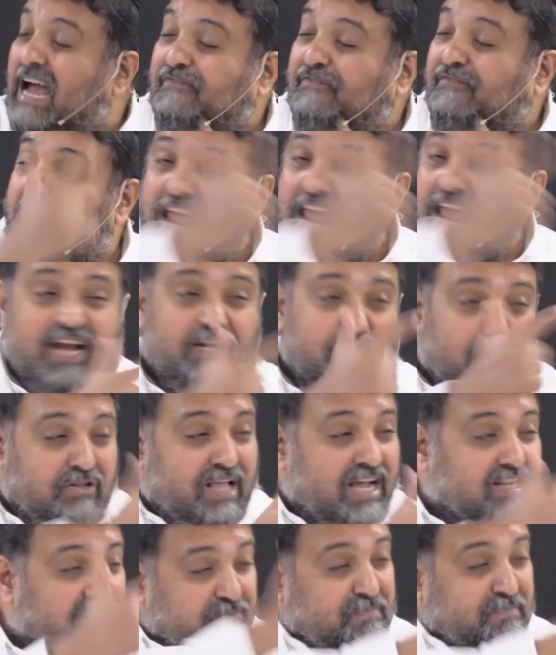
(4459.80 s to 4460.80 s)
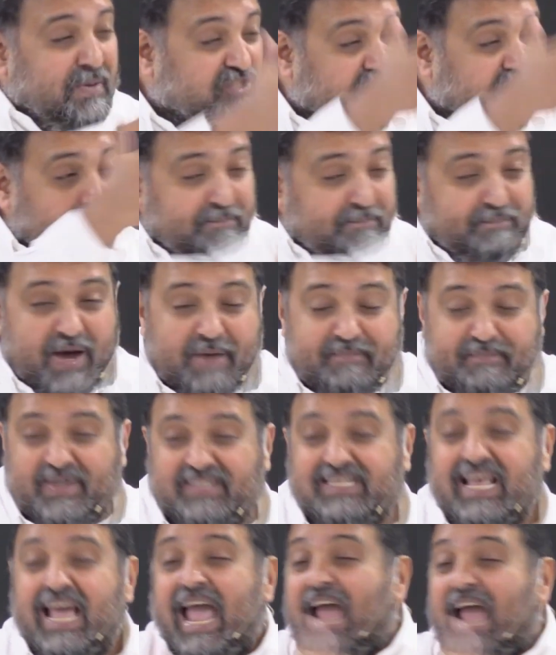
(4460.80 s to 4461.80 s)
into that special purpose.
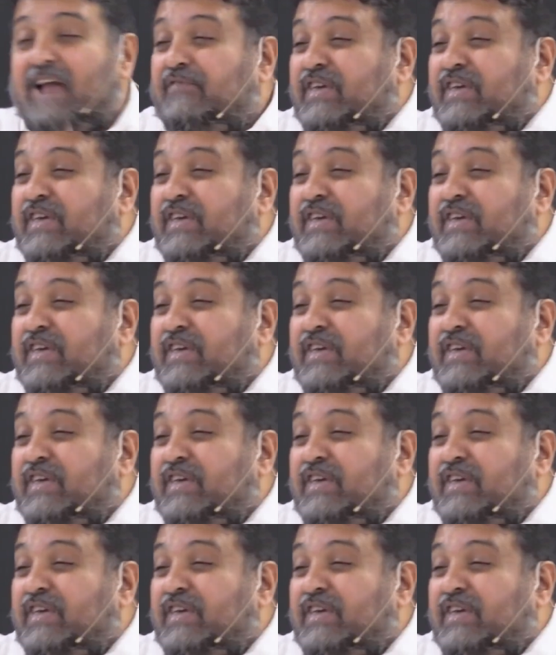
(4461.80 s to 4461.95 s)
And we